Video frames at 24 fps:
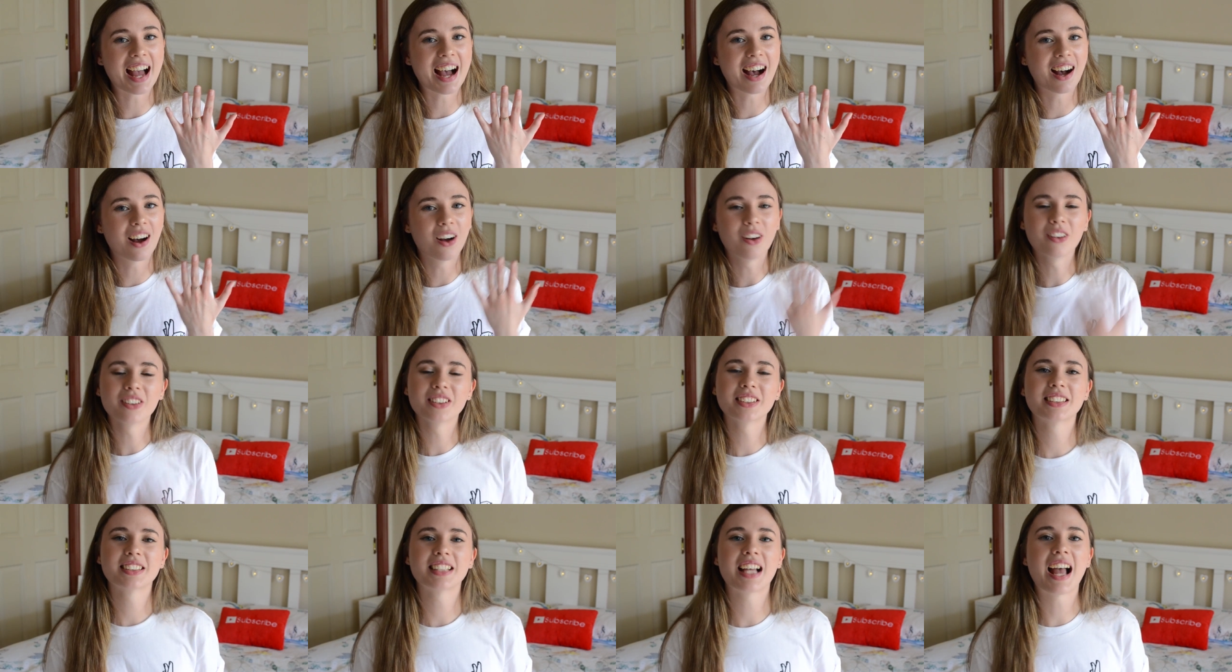
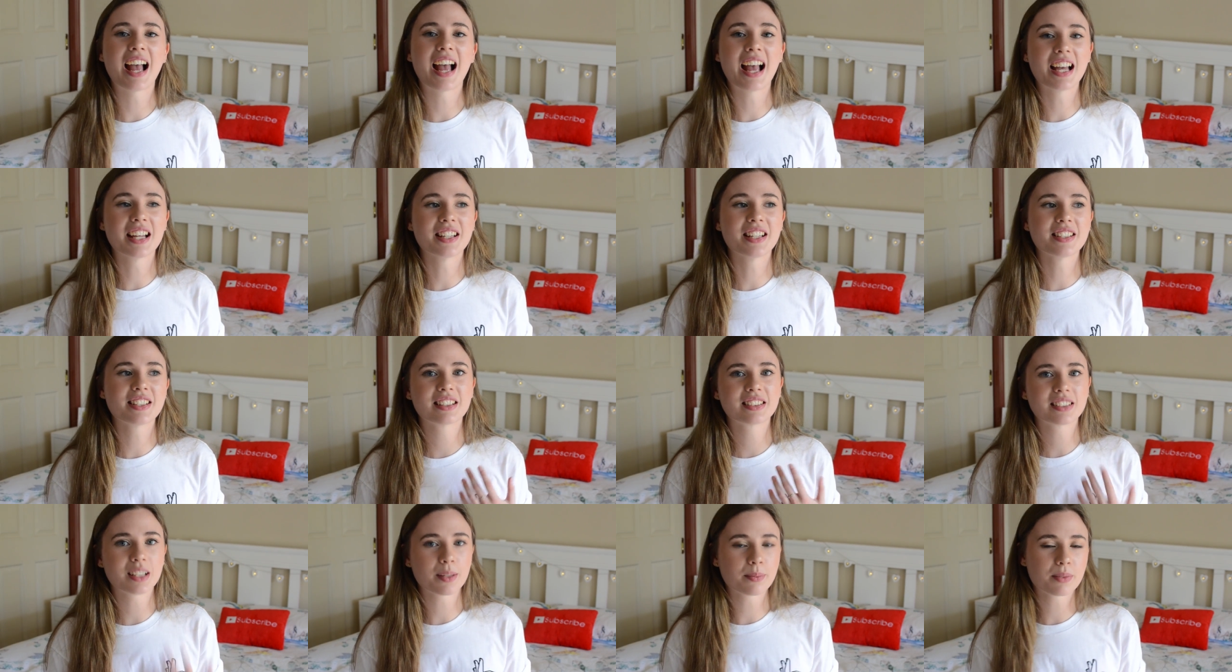ours and
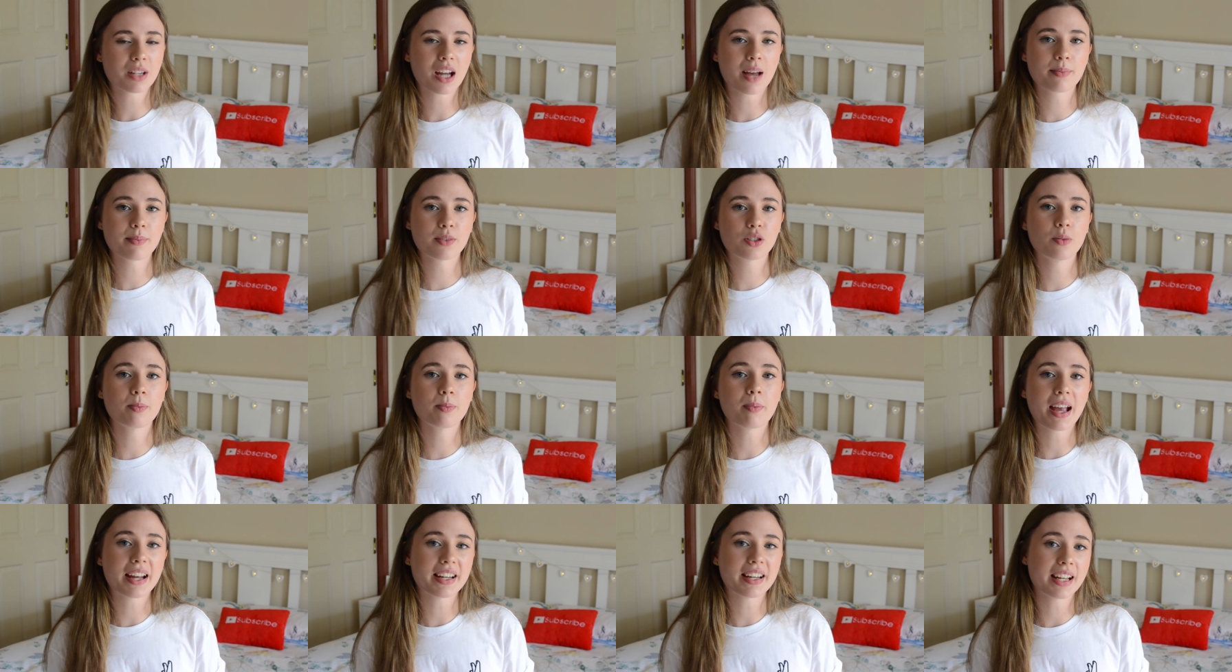sometimes you
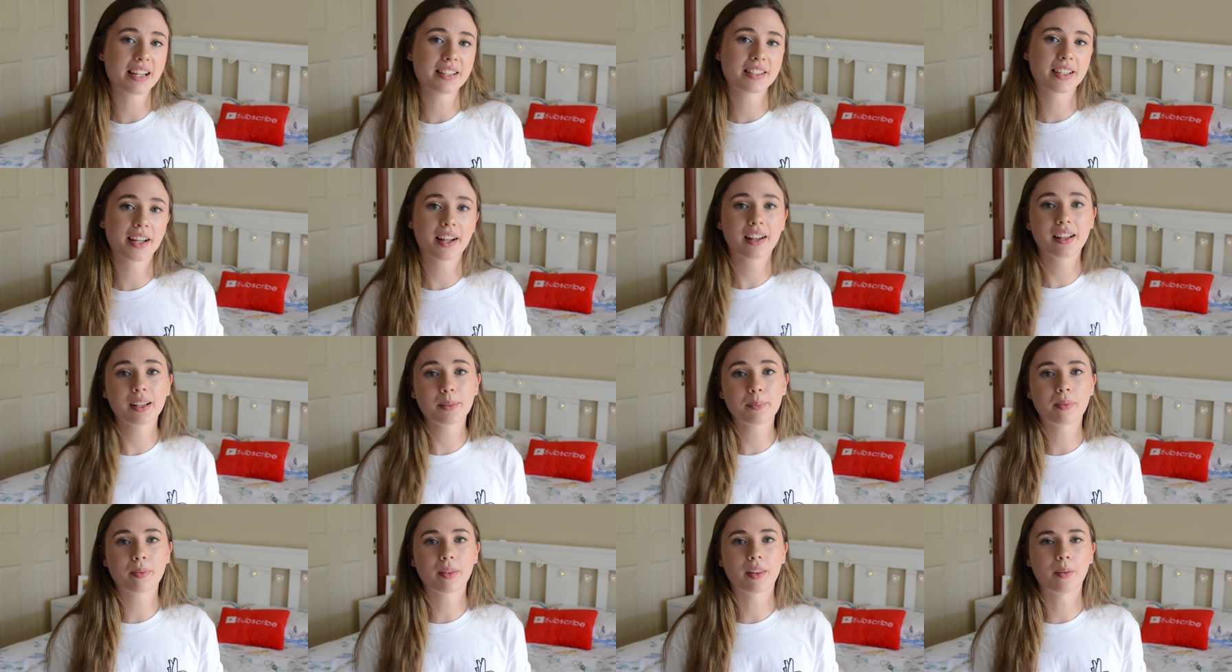may need to
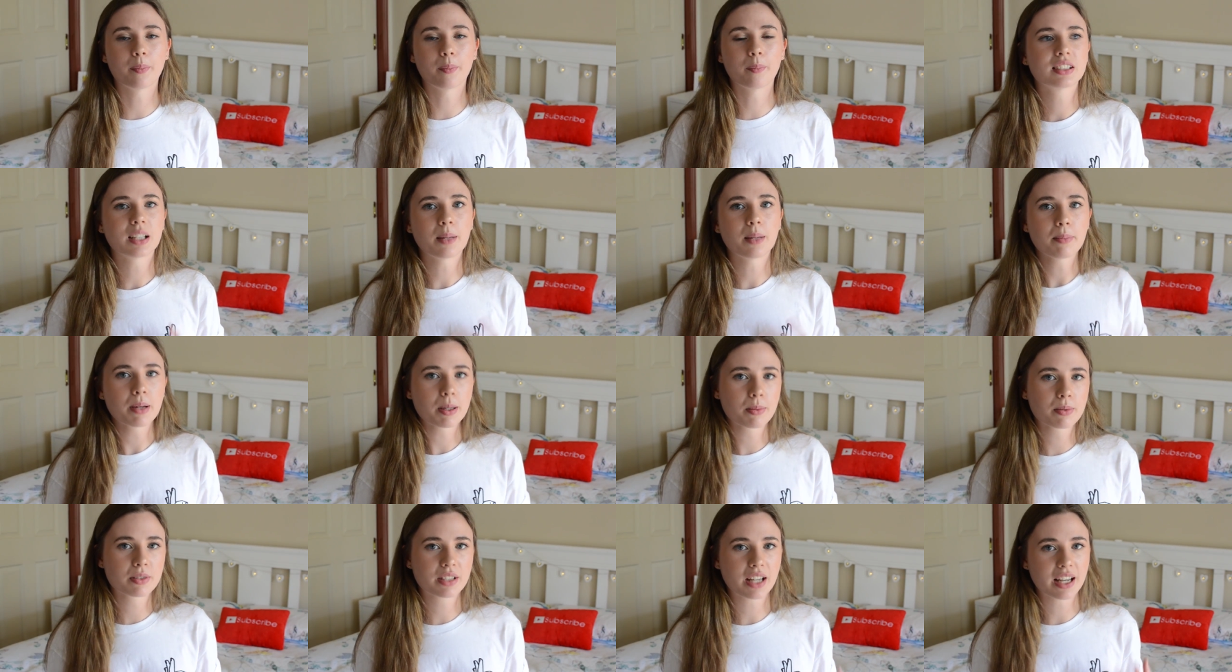clip them. Some
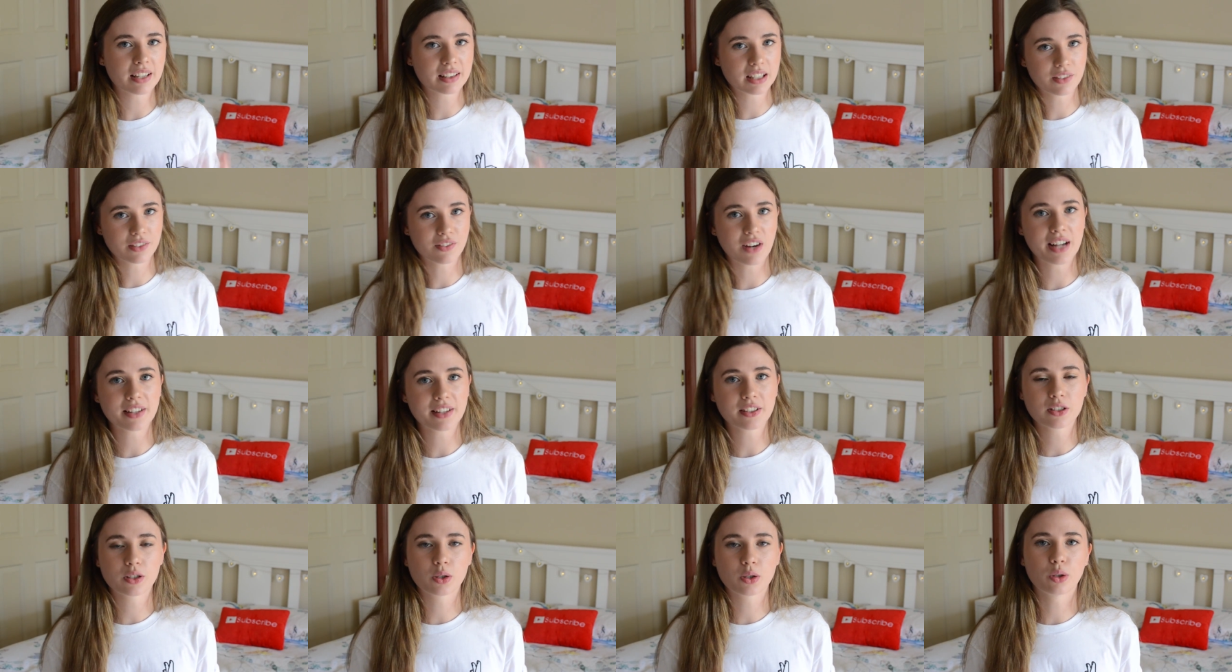people take their
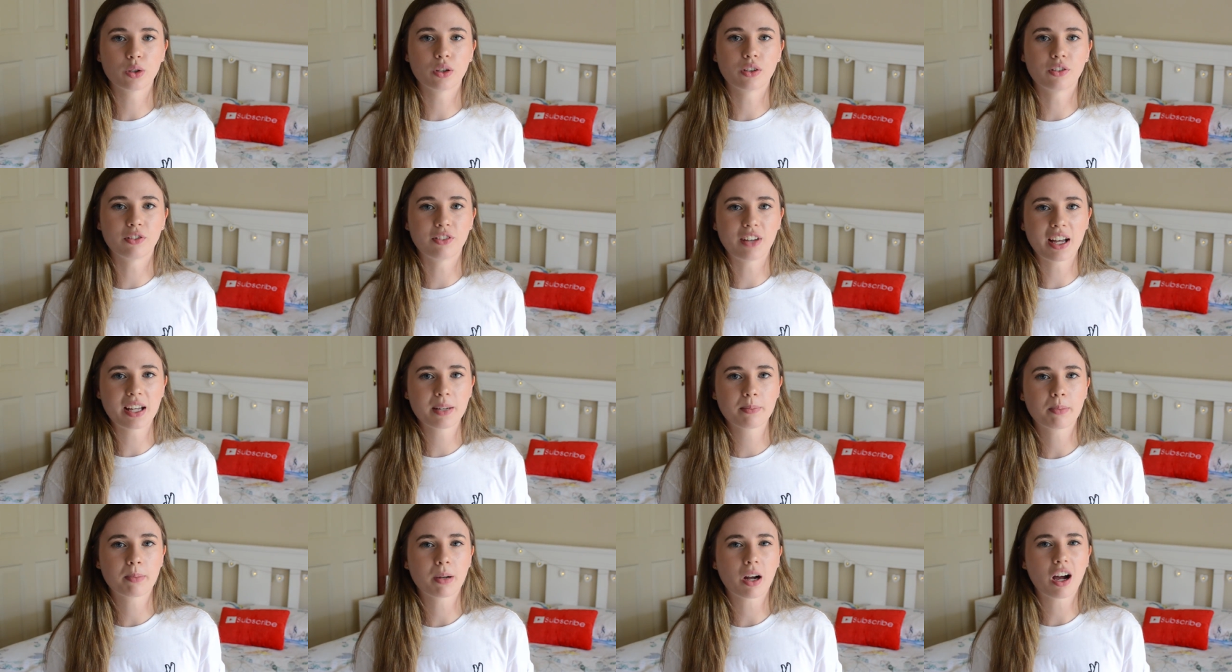rats to a
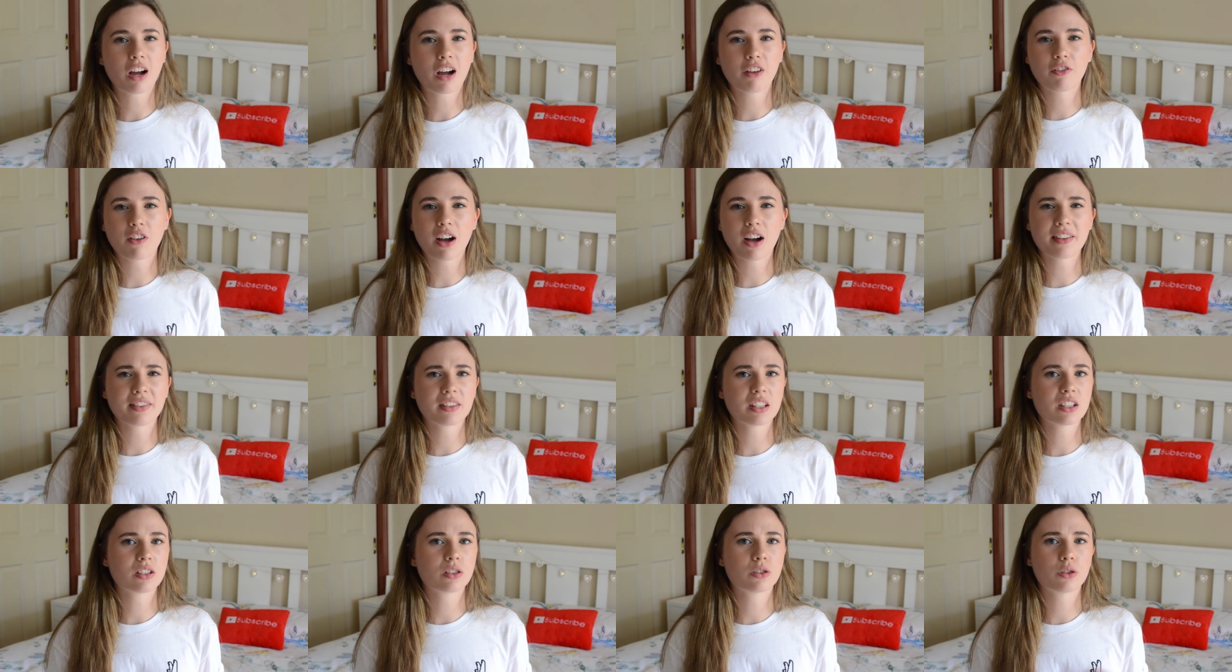vet but I
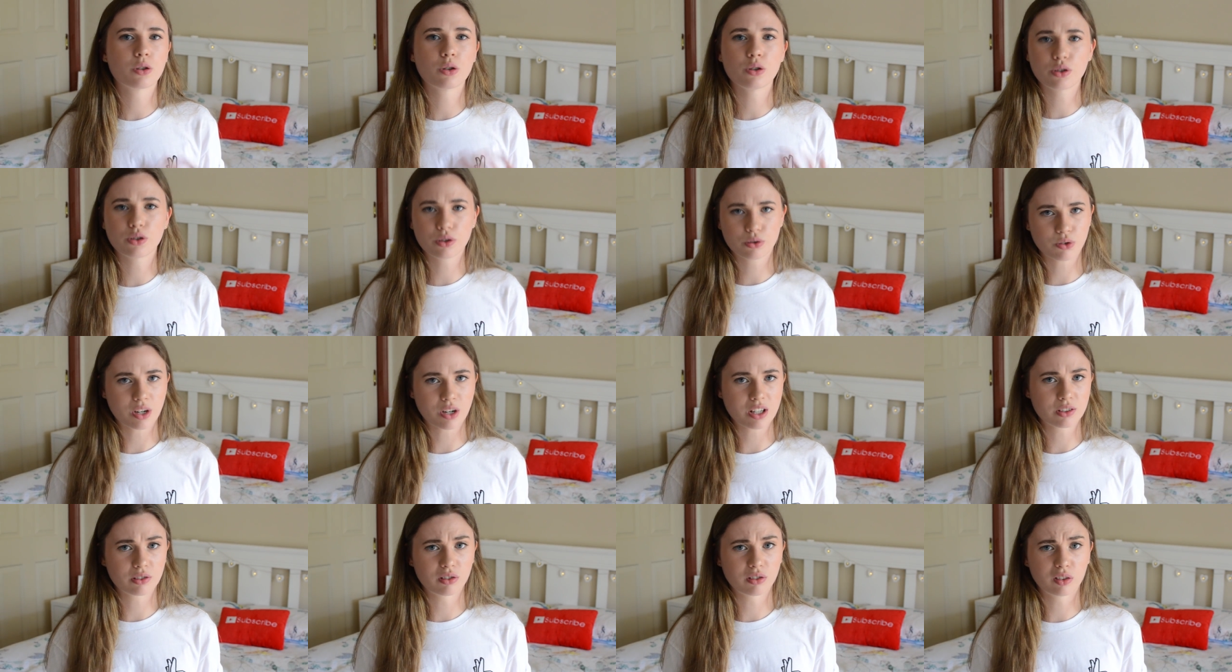find this too
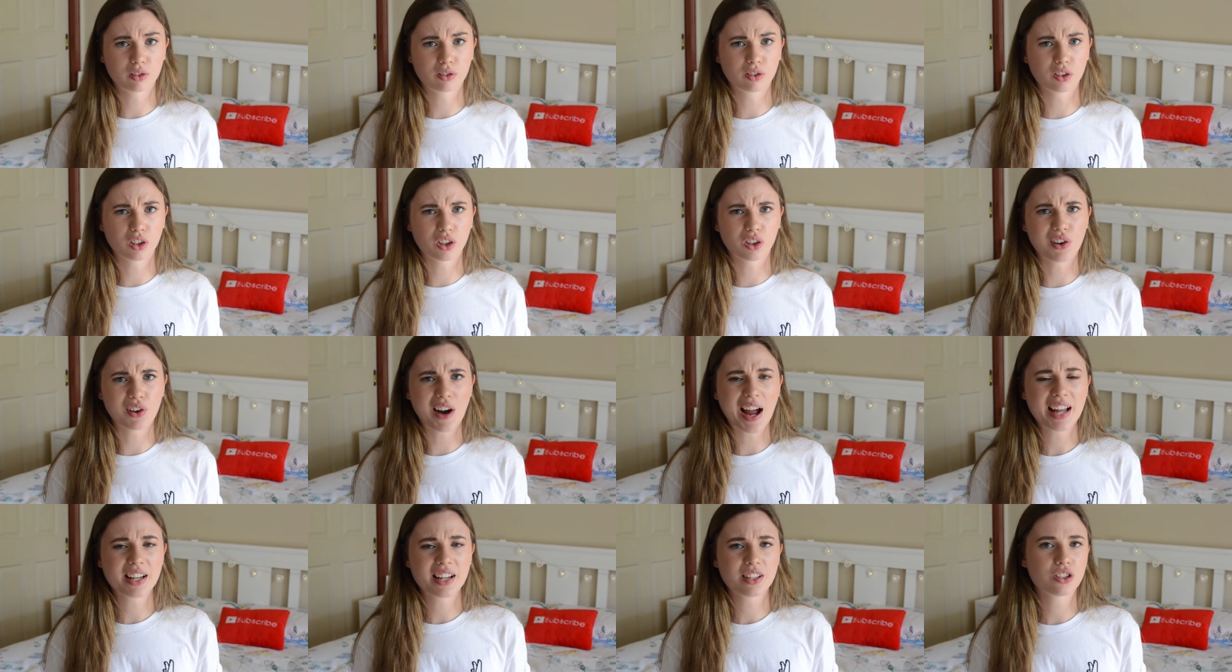stressful for a
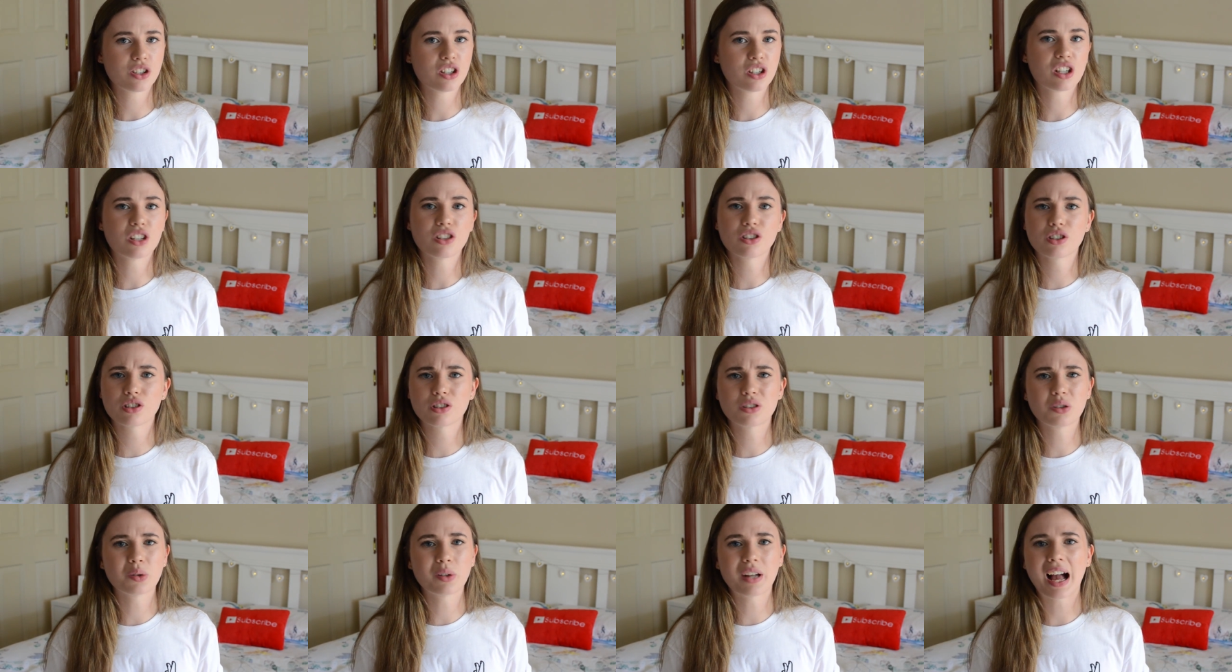rat. You can
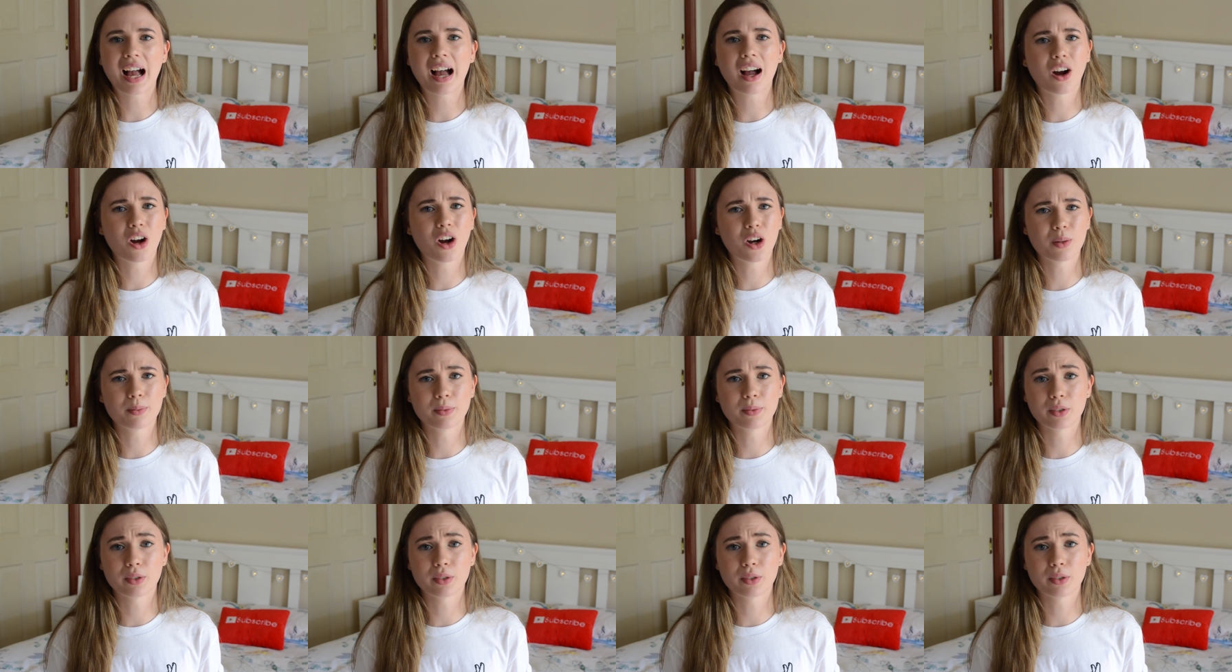just do it at home